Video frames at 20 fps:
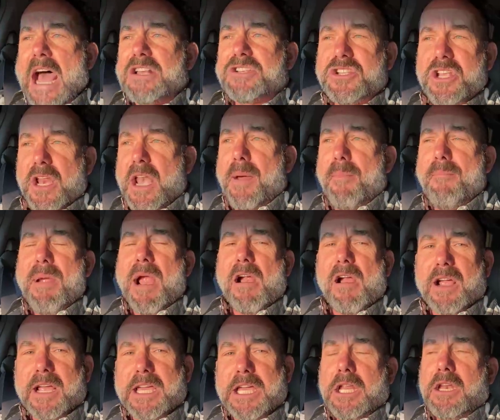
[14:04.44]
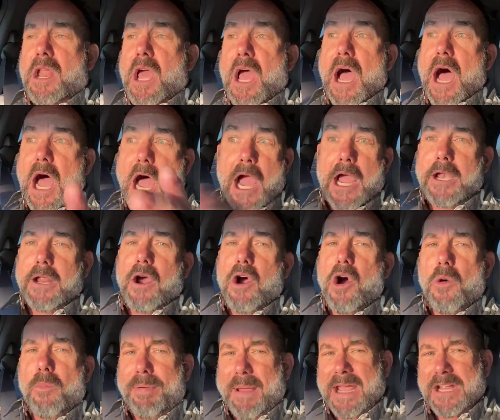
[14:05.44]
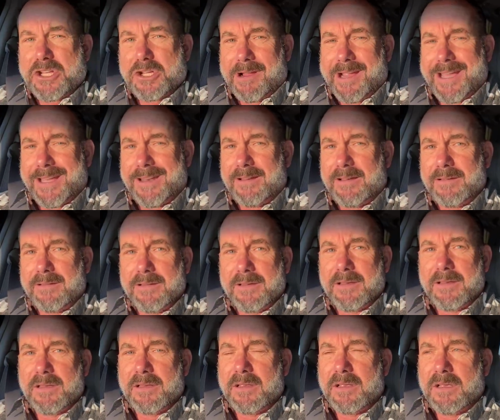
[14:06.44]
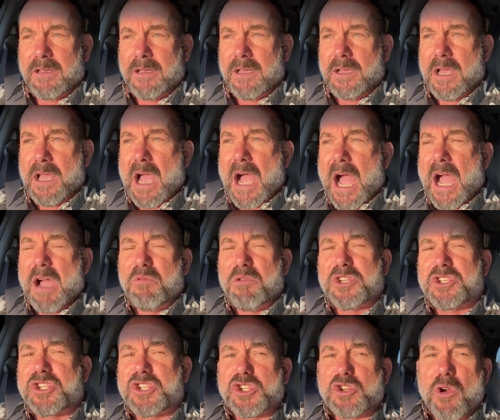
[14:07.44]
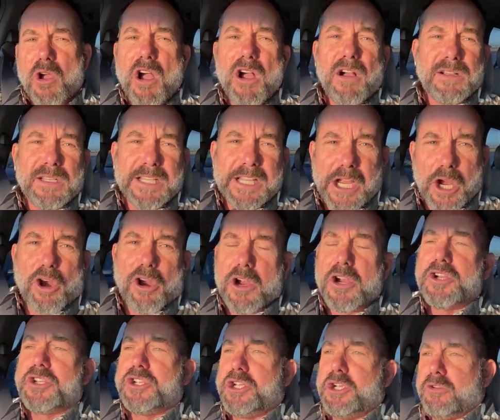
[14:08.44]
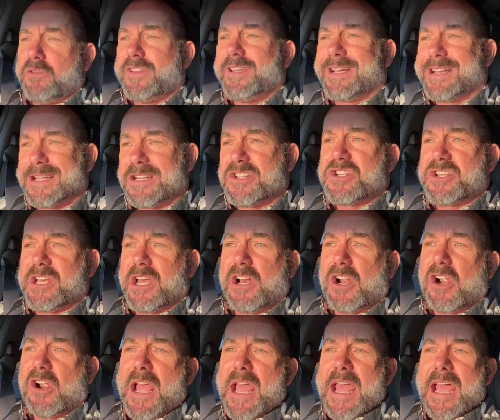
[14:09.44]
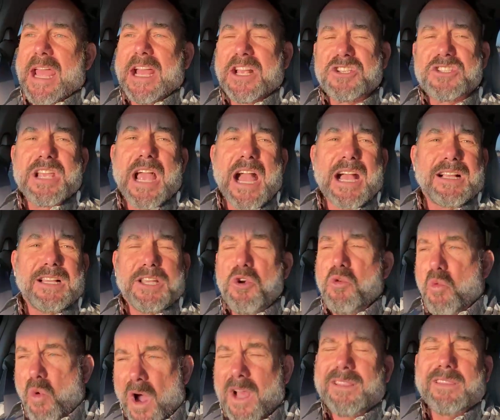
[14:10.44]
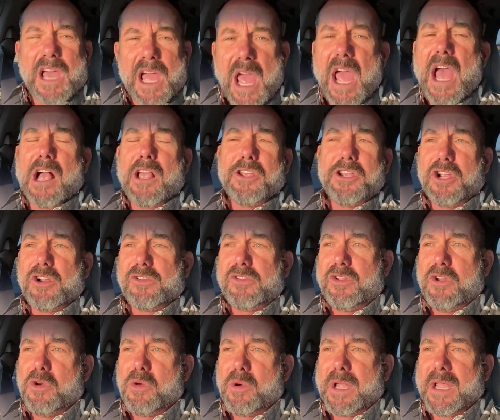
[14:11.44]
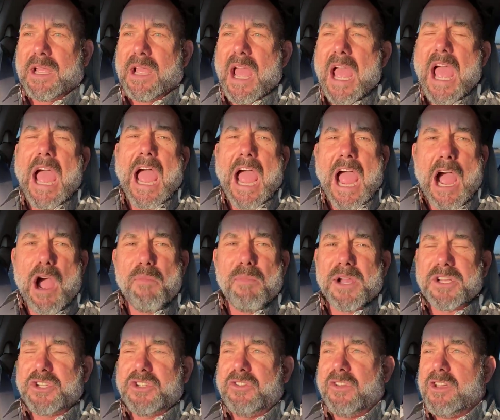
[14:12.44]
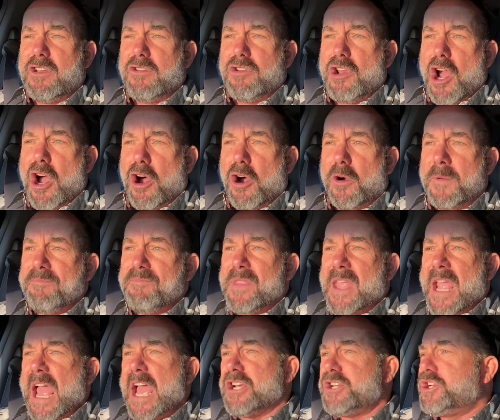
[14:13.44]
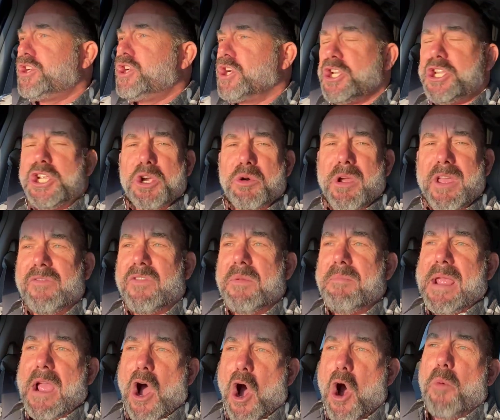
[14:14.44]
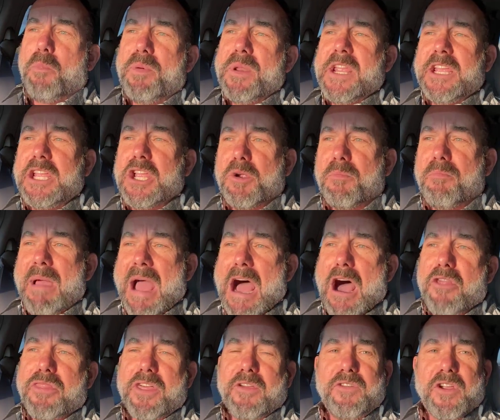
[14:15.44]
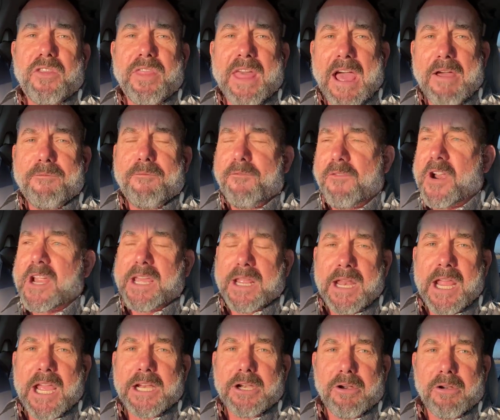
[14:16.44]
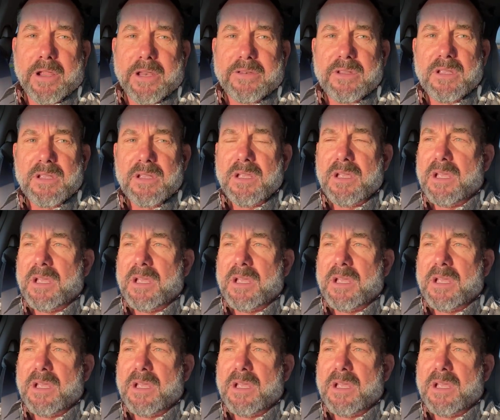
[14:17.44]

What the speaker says: as an American Idaho patriot? I would strongly urge you to consider exactly what the hell you're doing. How much do you know? And should you even be opening your mouth if you're that freaking ignorant?